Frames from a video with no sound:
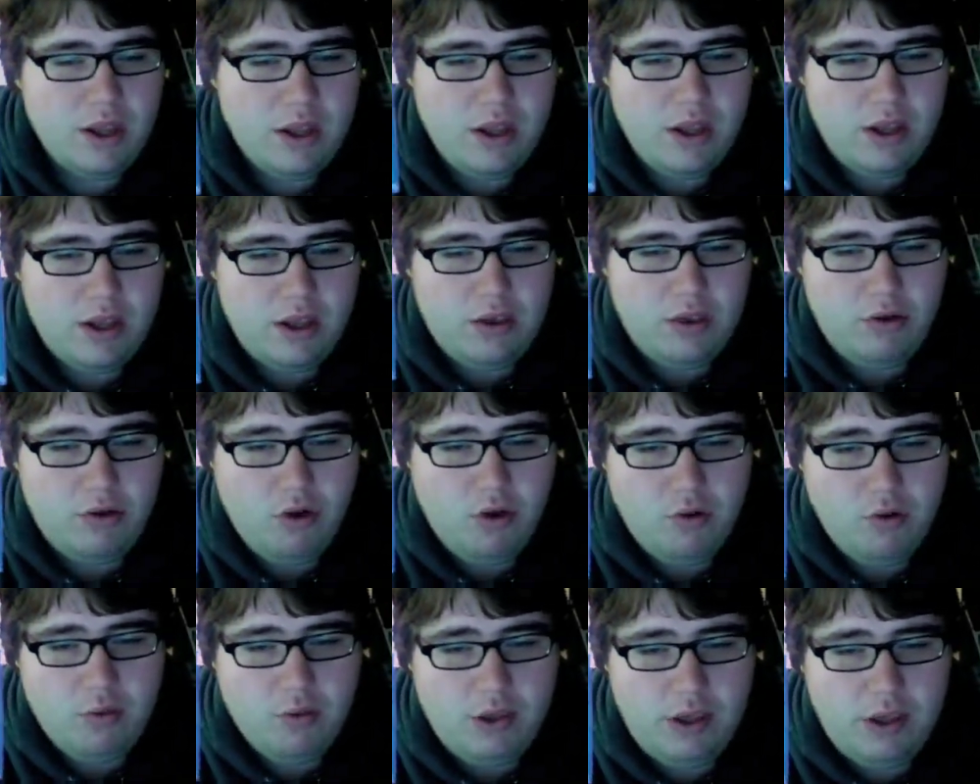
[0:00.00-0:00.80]

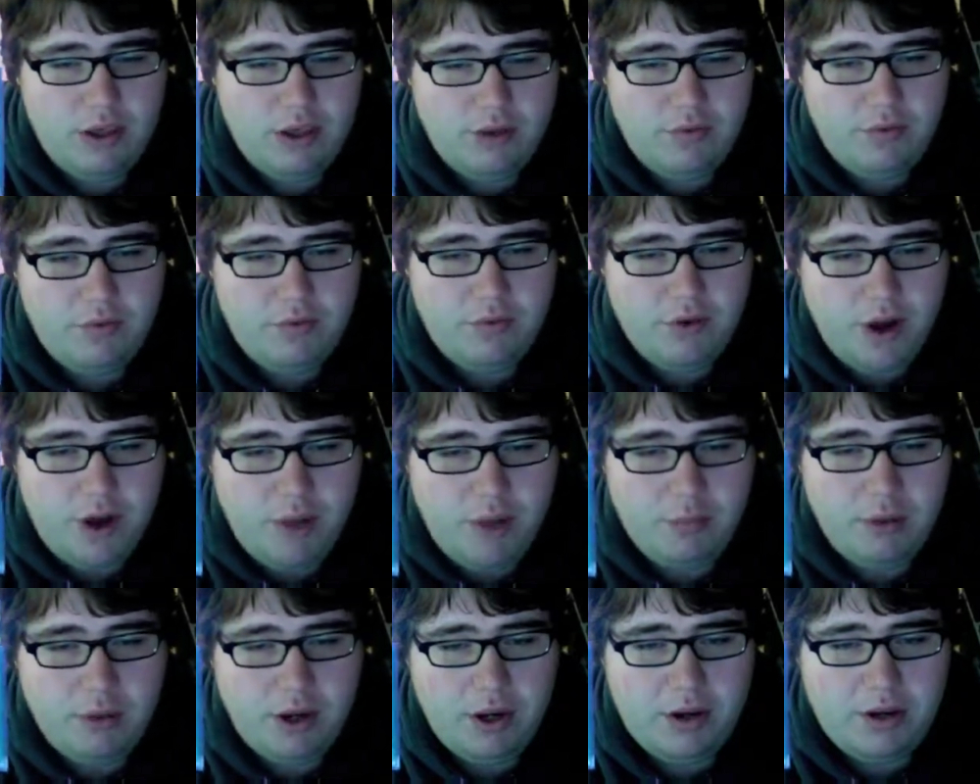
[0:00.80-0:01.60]
normally if you're
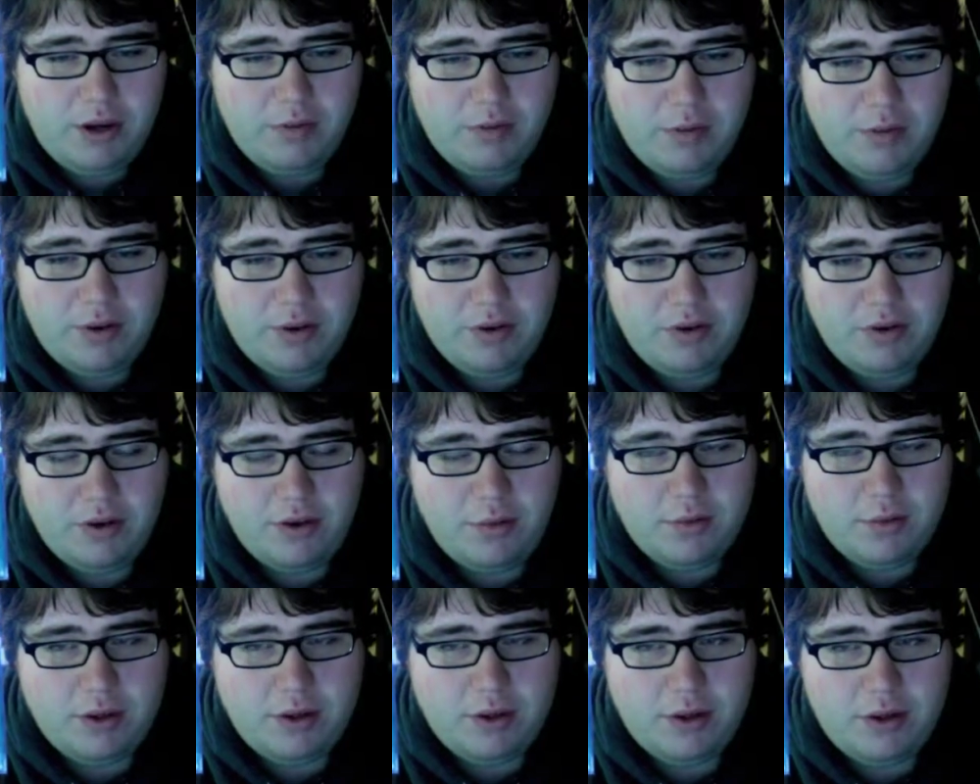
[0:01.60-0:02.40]
not planning to special
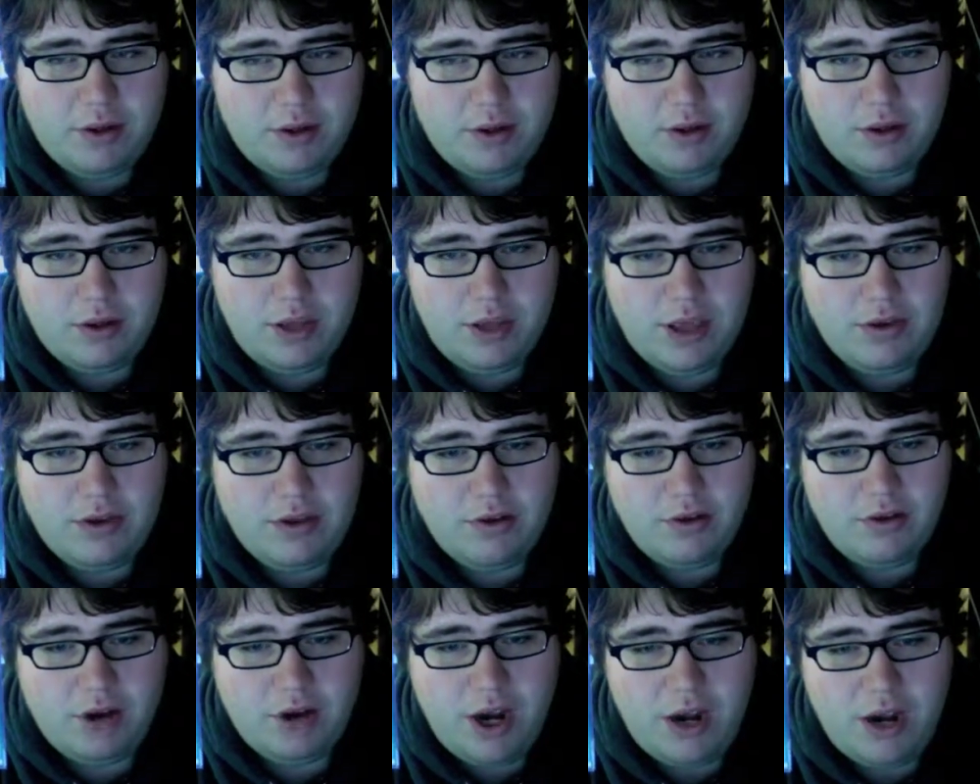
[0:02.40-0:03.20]
summon that
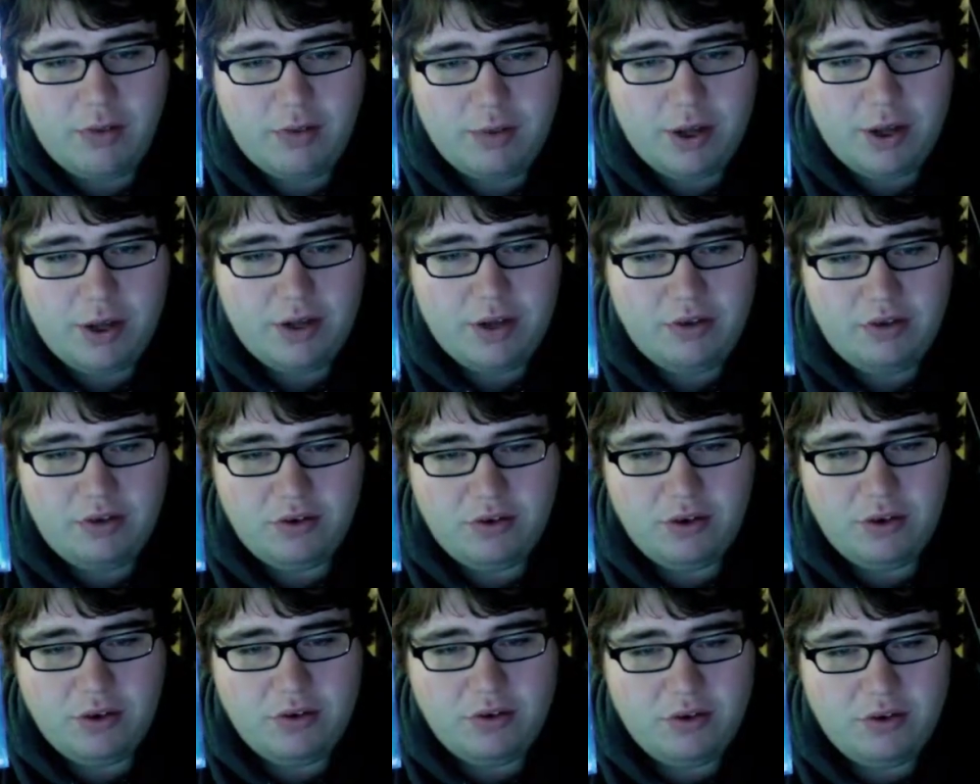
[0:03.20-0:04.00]
turn anyways, you're
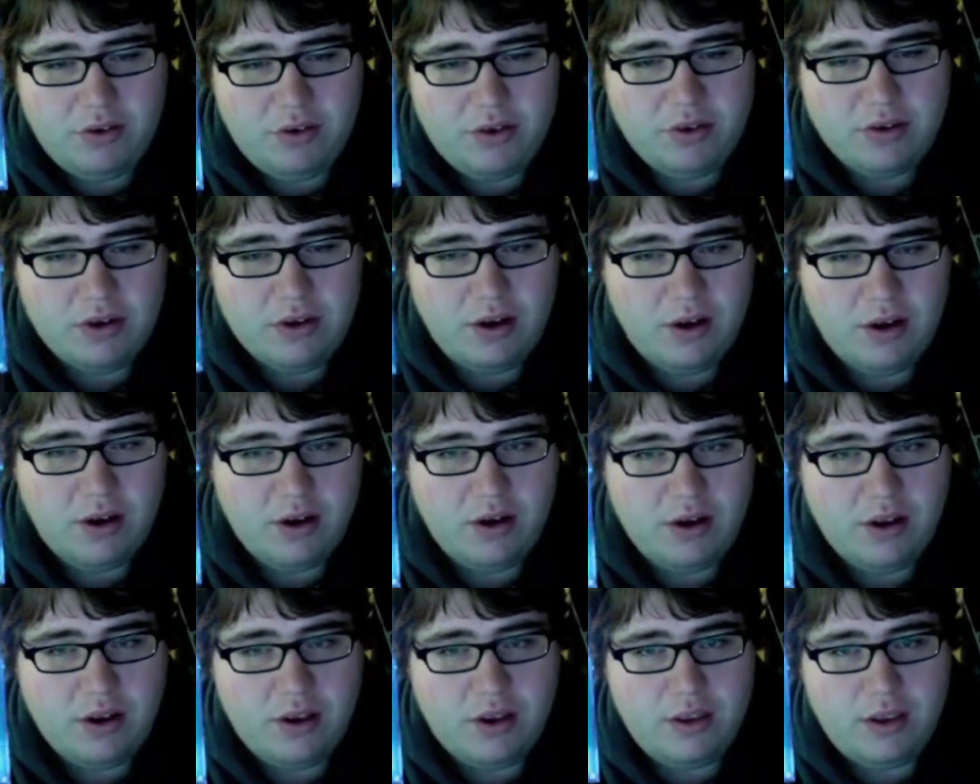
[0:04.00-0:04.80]
using this card.